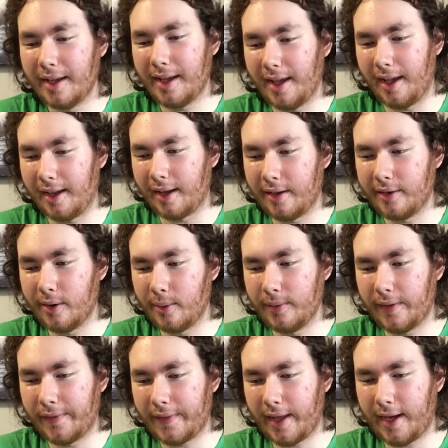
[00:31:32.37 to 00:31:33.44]
And I know
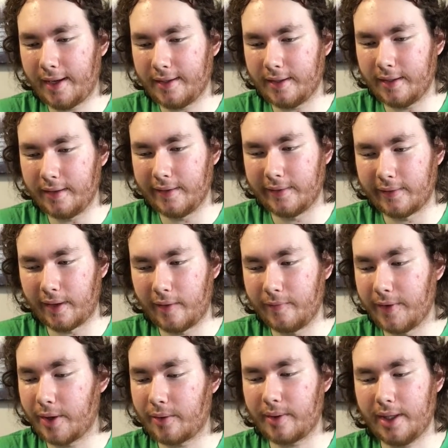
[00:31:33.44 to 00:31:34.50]
that that is a
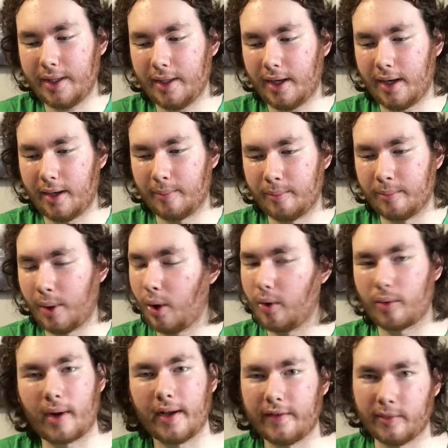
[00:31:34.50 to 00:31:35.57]
very
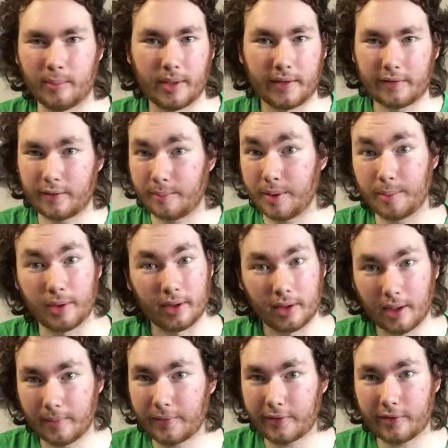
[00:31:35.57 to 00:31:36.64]
polarizing pick. Some people
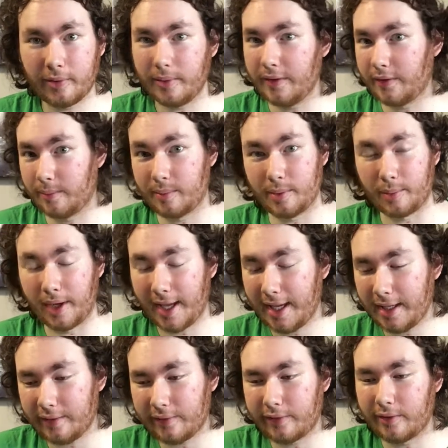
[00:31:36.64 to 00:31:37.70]
love Stewie, some people
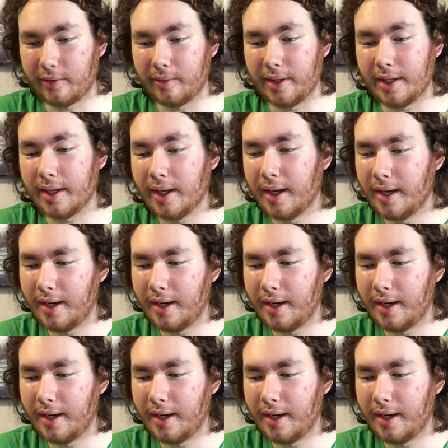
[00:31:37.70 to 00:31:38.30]
hate Stewie.